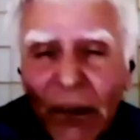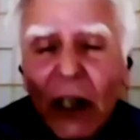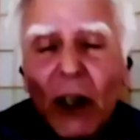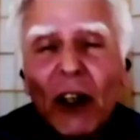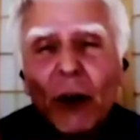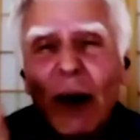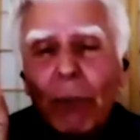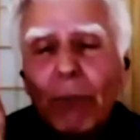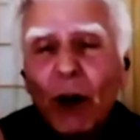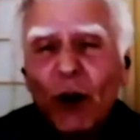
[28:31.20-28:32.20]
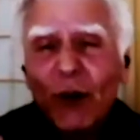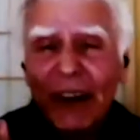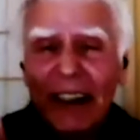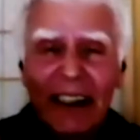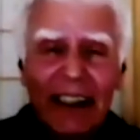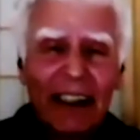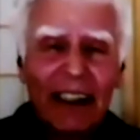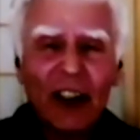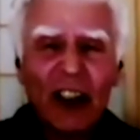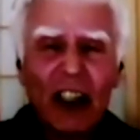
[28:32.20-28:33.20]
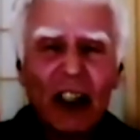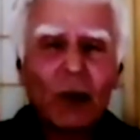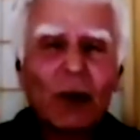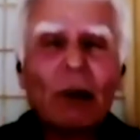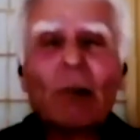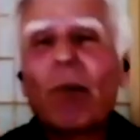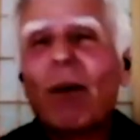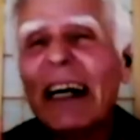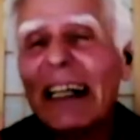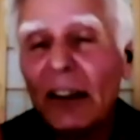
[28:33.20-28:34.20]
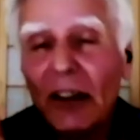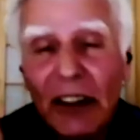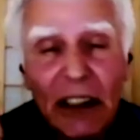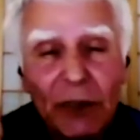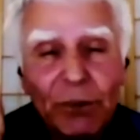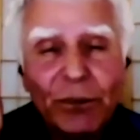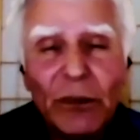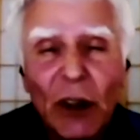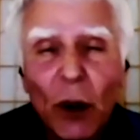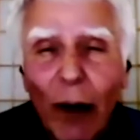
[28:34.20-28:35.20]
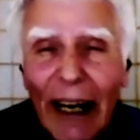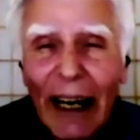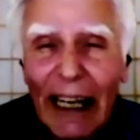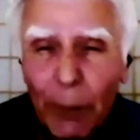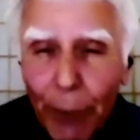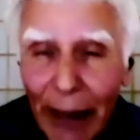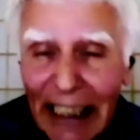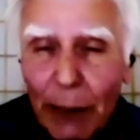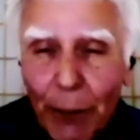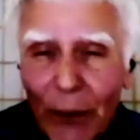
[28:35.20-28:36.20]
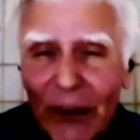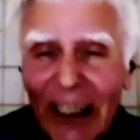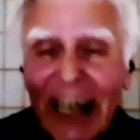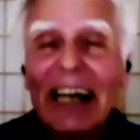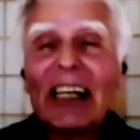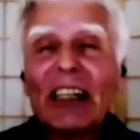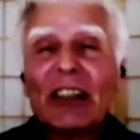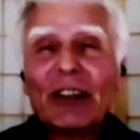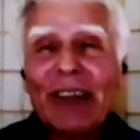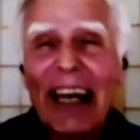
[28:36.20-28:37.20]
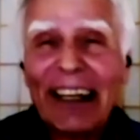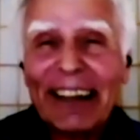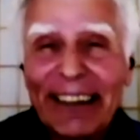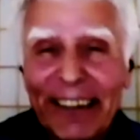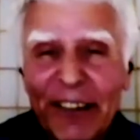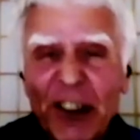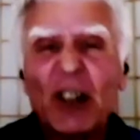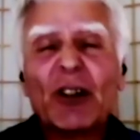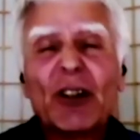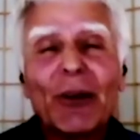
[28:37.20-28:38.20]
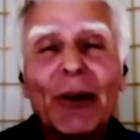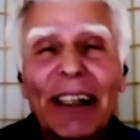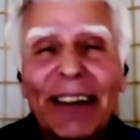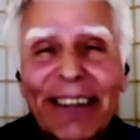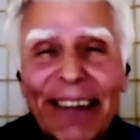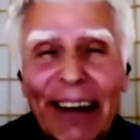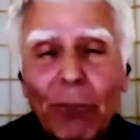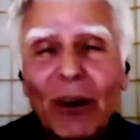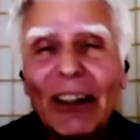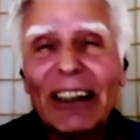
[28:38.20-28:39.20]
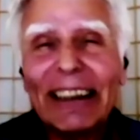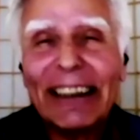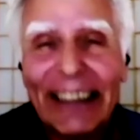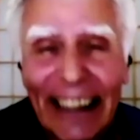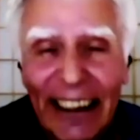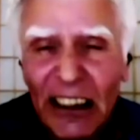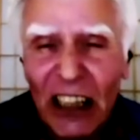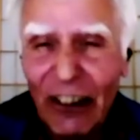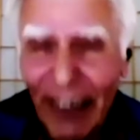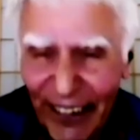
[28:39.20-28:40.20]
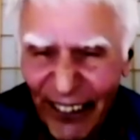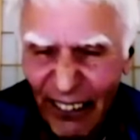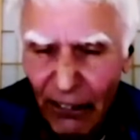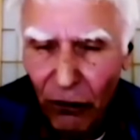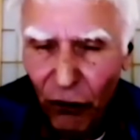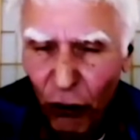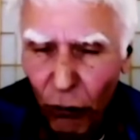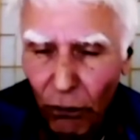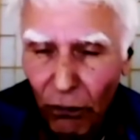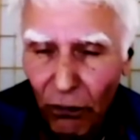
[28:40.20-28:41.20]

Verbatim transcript: you are moving into a world where people are attracted to similar interests. Hmm?